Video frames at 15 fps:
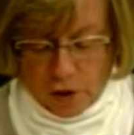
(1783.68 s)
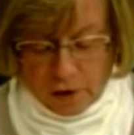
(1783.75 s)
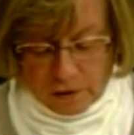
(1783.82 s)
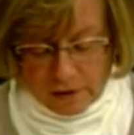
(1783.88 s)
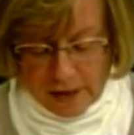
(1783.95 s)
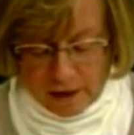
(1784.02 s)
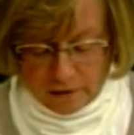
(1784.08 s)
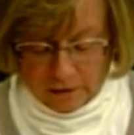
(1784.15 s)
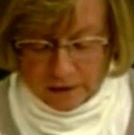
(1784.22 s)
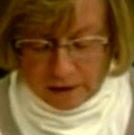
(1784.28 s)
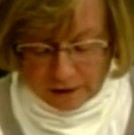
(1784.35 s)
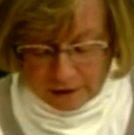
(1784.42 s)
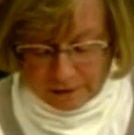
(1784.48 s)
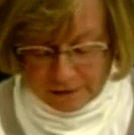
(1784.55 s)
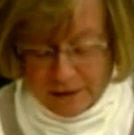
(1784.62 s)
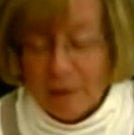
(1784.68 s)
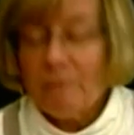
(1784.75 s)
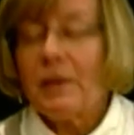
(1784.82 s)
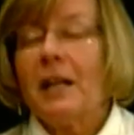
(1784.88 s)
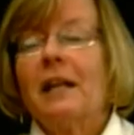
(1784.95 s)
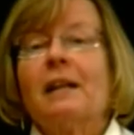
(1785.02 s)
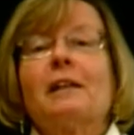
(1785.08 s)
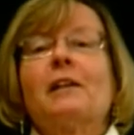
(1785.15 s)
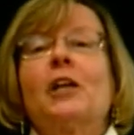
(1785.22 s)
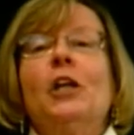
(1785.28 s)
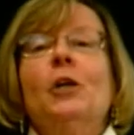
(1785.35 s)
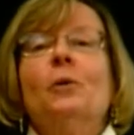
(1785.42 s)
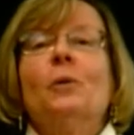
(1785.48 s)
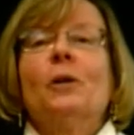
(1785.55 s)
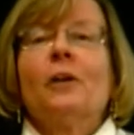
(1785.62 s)
tell uh, something
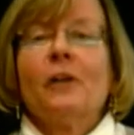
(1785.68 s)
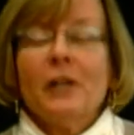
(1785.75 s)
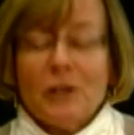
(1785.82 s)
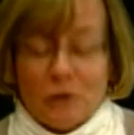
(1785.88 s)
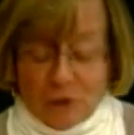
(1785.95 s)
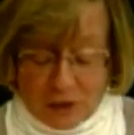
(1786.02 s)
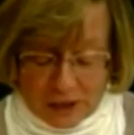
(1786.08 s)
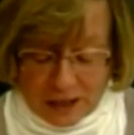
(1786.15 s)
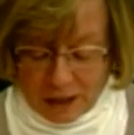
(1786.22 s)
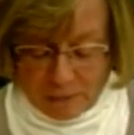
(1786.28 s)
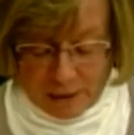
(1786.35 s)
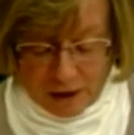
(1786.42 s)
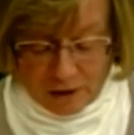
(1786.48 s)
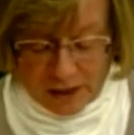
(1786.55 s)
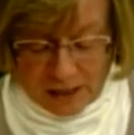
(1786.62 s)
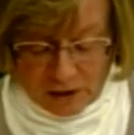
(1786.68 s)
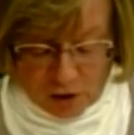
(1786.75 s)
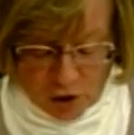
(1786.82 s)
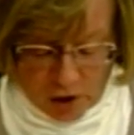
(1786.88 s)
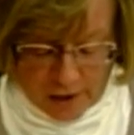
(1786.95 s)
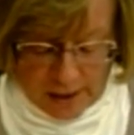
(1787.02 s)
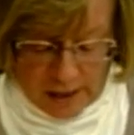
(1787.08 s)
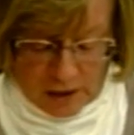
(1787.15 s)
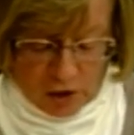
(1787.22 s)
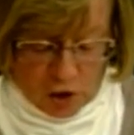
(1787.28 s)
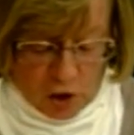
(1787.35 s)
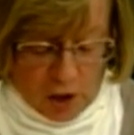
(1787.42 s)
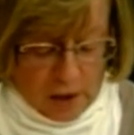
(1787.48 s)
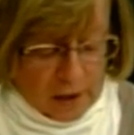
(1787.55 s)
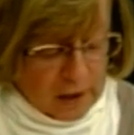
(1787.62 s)
cute or interesting about each
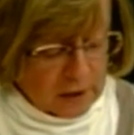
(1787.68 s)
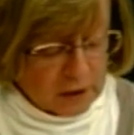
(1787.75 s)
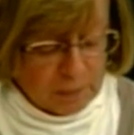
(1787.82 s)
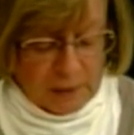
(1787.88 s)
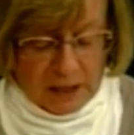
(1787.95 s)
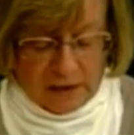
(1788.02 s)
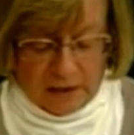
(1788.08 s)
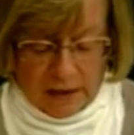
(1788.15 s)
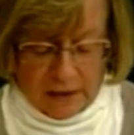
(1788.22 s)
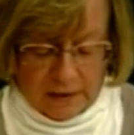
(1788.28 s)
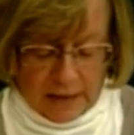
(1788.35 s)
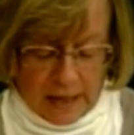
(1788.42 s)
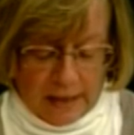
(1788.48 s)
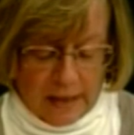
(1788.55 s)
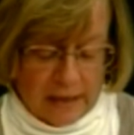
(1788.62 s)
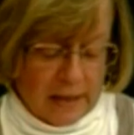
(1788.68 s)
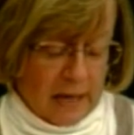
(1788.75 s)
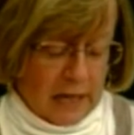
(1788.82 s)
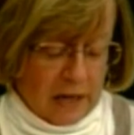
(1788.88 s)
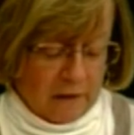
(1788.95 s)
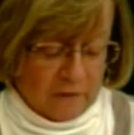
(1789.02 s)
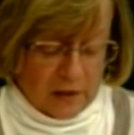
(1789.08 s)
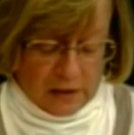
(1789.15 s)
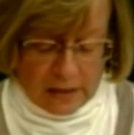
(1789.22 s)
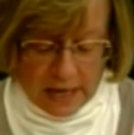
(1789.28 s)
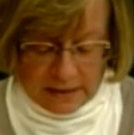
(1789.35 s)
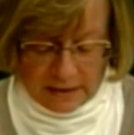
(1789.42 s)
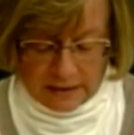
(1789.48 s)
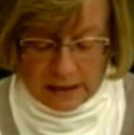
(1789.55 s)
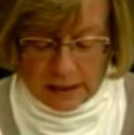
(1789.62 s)
each uh, species, and then they give the
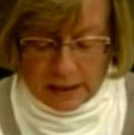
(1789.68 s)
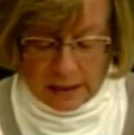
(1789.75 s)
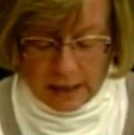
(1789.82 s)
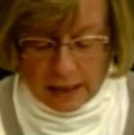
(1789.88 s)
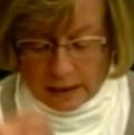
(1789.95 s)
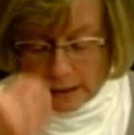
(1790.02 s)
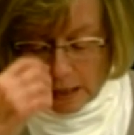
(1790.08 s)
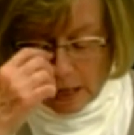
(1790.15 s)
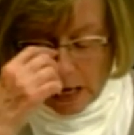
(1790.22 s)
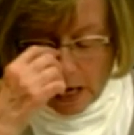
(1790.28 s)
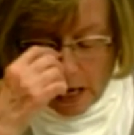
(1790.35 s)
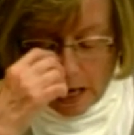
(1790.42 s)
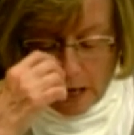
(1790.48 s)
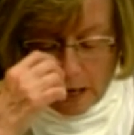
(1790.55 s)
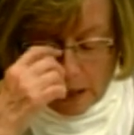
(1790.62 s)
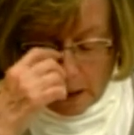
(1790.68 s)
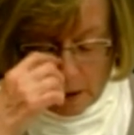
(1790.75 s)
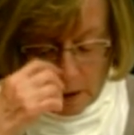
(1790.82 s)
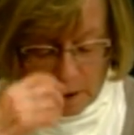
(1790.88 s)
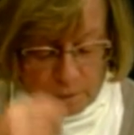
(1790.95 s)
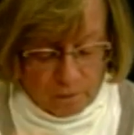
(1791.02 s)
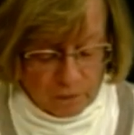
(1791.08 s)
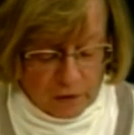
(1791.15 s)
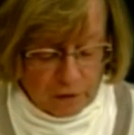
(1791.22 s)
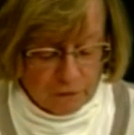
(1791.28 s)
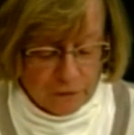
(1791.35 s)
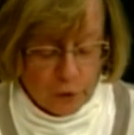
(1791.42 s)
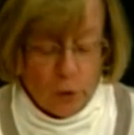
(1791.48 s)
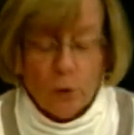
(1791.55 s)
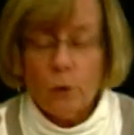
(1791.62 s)
nesting and um, the
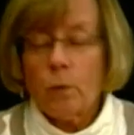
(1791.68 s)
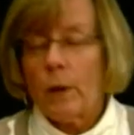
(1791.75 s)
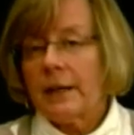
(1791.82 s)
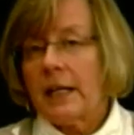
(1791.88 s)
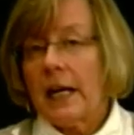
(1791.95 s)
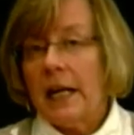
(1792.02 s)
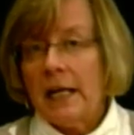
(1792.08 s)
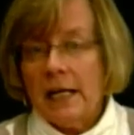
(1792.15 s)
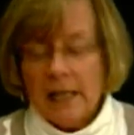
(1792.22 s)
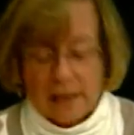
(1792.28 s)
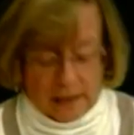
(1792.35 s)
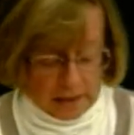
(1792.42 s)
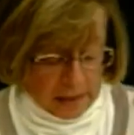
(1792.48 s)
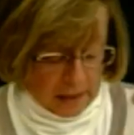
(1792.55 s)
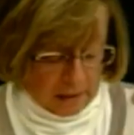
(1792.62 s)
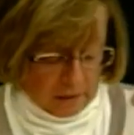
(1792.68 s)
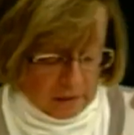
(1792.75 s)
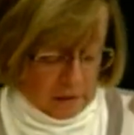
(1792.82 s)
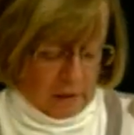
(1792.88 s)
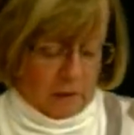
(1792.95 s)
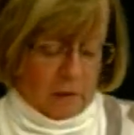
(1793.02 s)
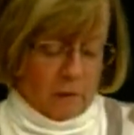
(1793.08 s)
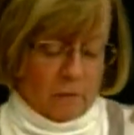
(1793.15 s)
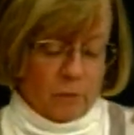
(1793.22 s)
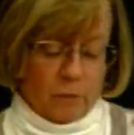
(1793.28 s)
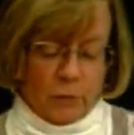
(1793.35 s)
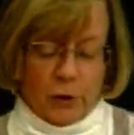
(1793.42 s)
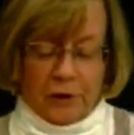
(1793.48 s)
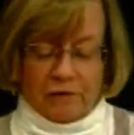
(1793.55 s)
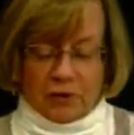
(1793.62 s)
food, what they eat. And, uh,
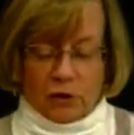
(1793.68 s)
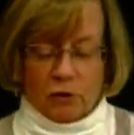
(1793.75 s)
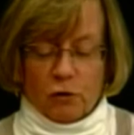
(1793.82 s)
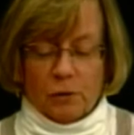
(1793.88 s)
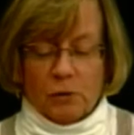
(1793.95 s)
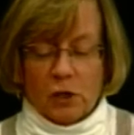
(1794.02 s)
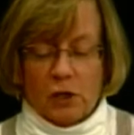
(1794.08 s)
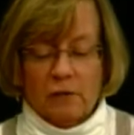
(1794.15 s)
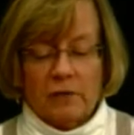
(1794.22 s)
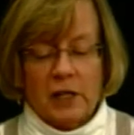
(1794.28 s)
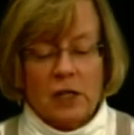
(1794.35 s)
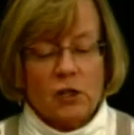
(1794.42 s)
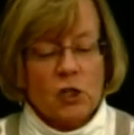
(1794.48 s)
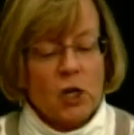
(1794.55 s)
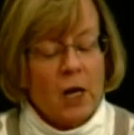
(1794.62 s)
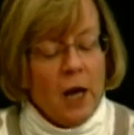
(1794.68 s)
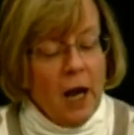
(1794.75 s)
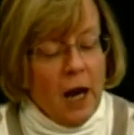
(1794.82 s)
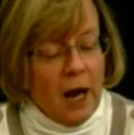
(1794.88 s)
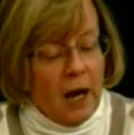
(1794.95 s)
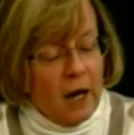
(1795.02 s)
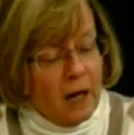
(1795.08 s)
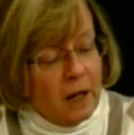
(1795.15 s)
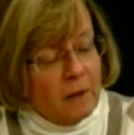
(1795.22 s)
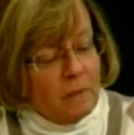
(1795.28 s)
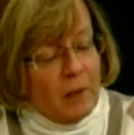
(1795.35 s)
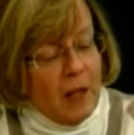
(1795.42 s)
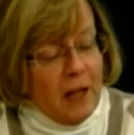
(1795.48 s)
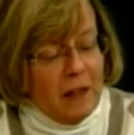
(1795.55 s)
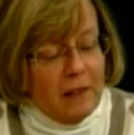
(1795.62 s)
brief description of each.
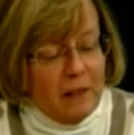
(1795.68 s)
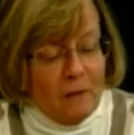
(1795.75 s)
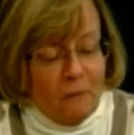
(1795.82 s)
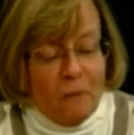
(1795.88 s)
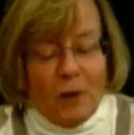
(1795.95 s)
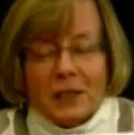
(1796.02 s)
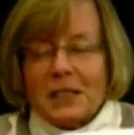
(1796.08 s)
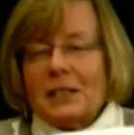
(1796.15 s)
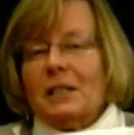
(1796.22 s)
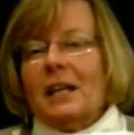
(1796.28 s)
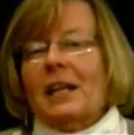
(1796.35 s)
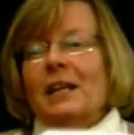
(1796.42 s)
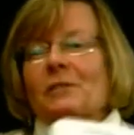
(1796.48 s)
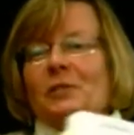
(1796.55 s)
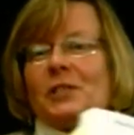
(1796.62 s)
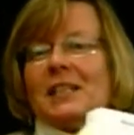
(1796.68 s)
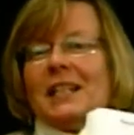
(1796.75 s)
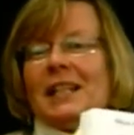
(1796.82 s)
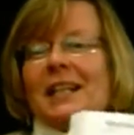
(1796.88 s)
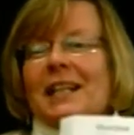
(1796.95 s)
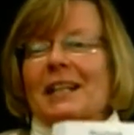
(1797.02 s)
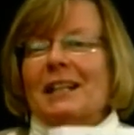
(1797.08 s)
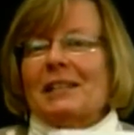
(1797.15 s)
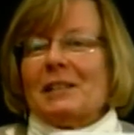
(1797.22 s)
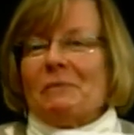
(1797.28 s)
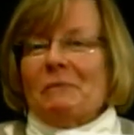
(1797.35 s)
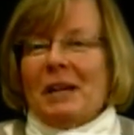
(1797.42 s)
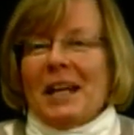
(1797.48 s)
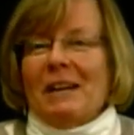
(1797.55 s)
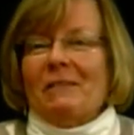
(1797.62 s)
Um, what's interesting to
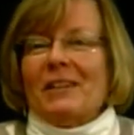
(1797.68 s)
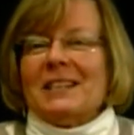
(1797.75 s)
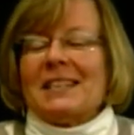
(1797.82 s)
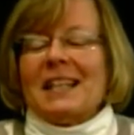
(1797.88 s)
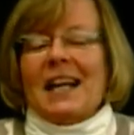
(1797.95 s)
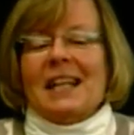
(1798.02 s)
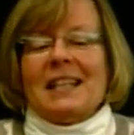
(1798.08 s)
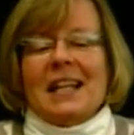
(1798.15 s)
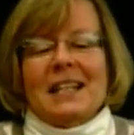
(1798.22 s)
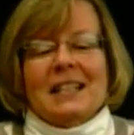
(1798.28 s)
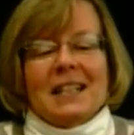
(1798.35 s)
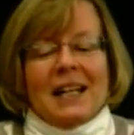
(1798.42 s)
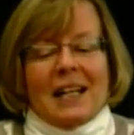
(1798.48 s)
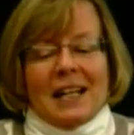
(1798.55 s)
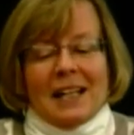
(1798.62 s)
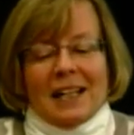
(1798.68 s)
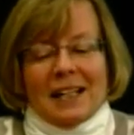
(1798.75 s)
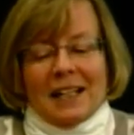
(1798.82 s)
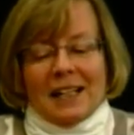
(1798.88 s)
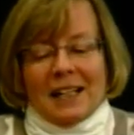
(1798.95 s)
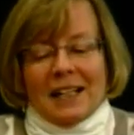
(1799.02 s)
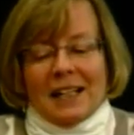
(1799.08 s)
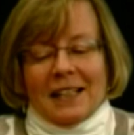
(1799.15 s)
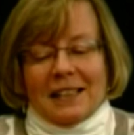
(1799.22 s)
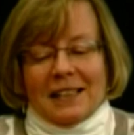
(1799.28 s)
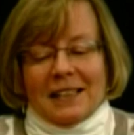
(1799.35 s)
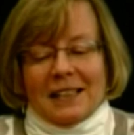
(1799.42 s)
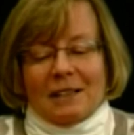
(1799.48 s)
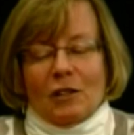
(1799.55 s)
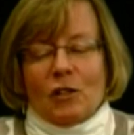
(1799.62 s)
me was that they uh, it
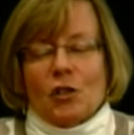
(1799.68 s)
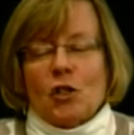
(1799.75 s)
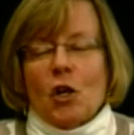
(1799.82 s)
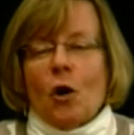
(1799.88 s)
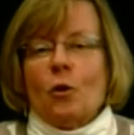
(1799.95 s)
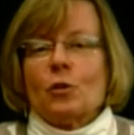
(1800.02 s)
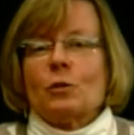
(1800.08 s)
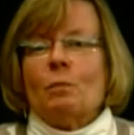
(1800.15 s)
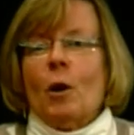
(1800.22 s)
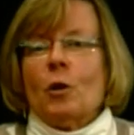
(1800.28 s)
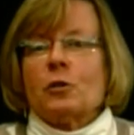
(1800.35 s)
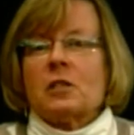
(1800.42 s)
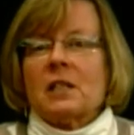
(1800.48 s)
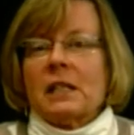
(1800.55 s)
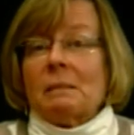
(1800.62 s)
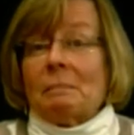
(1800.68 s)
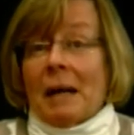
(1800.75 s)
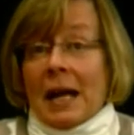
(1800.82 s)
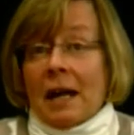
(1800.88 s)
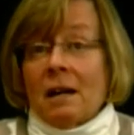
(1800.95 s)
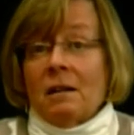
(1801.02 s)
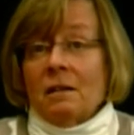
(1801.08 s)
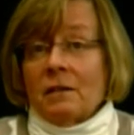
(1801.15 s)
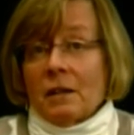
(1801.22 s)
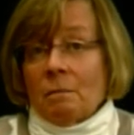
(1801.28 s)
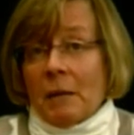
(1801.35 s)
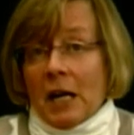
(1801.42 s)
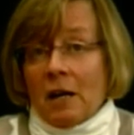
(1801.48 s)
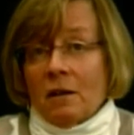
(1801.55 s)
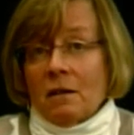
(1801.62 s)
shows mostly male, the
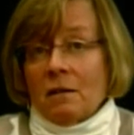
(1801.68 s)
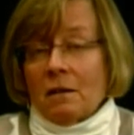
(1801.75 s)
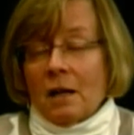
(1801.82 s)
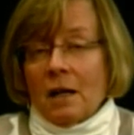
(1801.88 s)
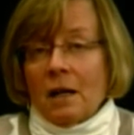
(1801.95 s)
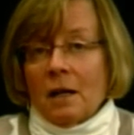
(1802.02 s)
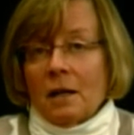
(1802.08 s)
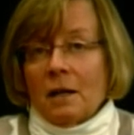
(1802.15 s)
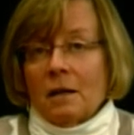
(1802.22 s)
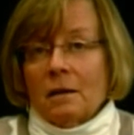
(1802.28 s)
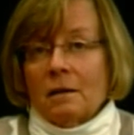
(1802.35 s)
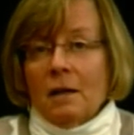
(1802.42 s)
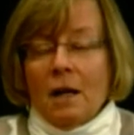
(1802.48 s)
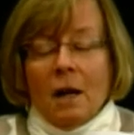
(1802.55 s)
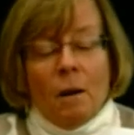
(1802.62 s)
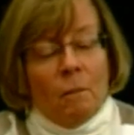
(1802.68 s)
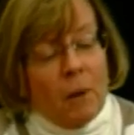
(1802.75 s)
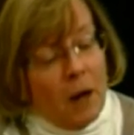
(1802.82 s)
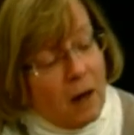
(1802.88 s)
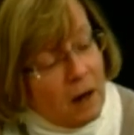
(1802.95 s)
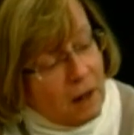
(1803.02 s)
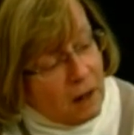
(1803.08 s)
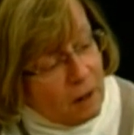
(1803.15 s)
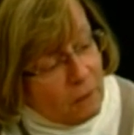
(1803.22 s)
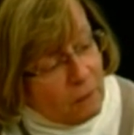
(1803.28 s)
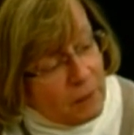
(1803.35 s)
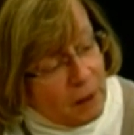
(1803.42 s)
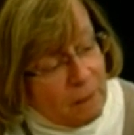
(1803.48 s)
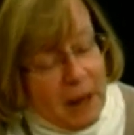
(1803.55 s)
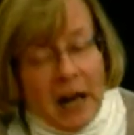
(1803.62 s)
male uh, part,
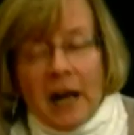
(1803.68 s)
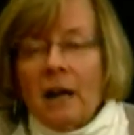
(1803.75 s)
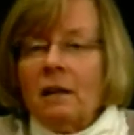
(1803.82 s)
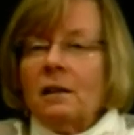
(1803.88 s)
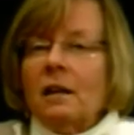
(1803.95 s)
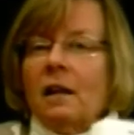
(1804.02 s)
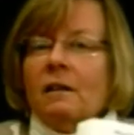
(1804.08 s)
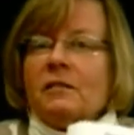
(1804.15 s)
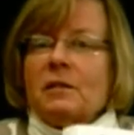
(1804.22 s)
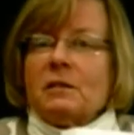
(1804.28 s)
the male of the